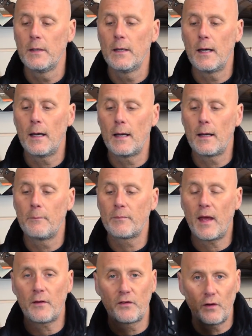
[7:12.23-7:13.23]

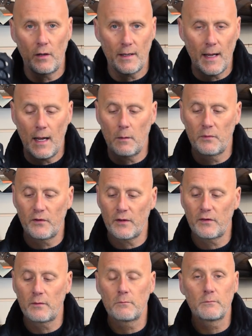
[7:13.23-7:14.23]
That certainly helps
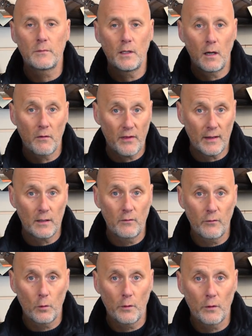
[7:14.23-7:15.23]
us, and you know, thank you
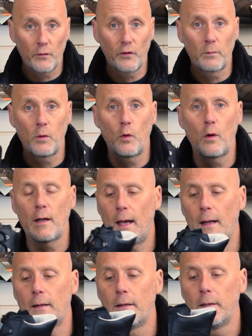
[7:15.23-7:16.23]
for all your support
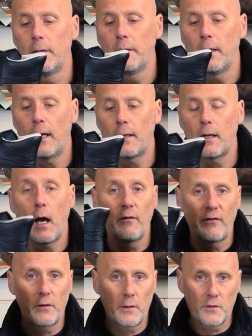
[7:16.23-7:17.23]
again. And
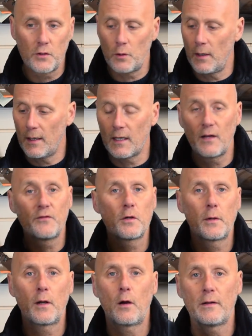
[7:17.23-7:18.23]
hopefully you enjoy it and it gives you
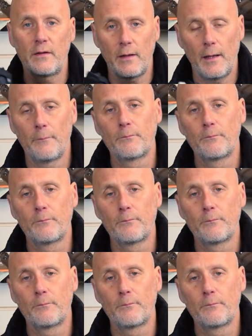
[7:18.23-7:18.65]
an idea.